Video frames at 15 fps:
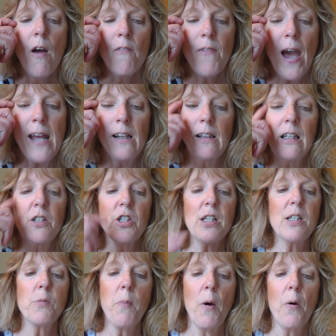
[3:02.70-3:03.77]
Finally, she
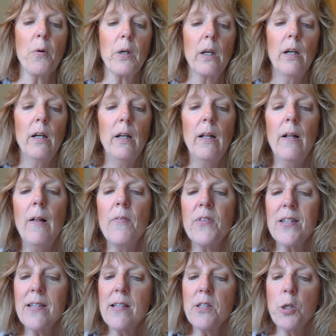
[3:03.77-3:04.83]
spoke.
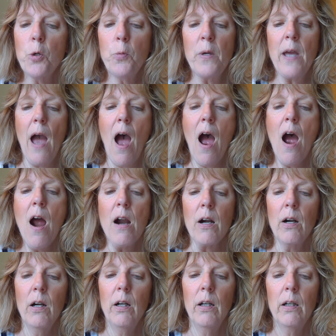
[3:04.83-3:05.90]
"This is who we
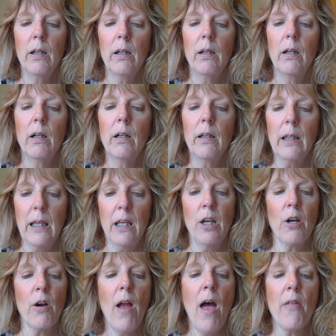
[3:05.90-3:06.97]
are
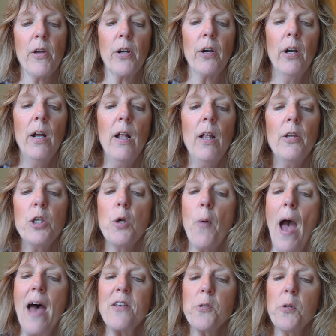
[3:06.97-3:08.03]
here, Heather. You
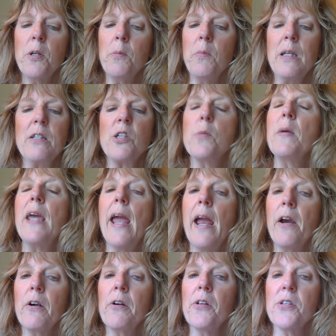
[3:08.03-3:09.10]
asked what it means to be
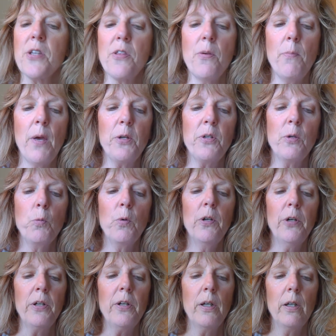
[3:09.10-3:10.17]
heralds of the mended
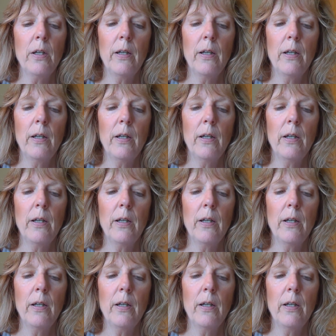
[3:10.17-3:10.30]
wood."